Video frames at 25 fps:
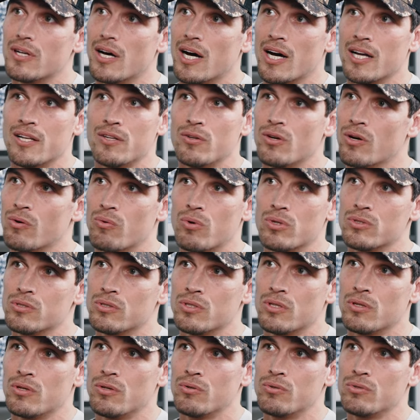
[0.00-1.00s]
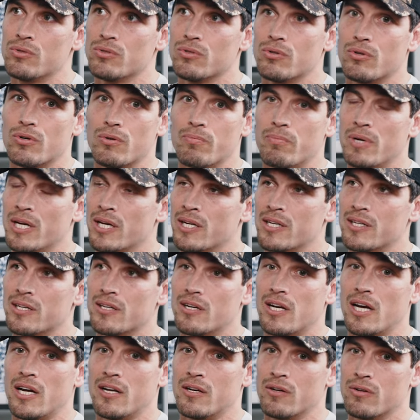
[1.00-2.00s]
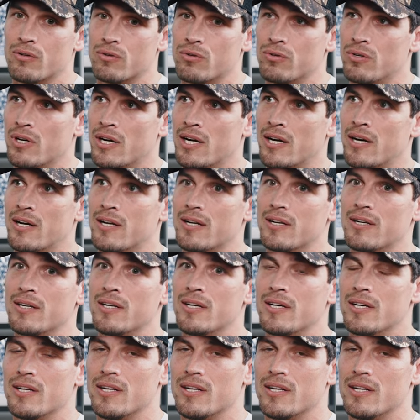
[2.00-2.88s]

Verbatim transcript: Mm. I knew I wasn't a loser or a bad kid. I had a good heart.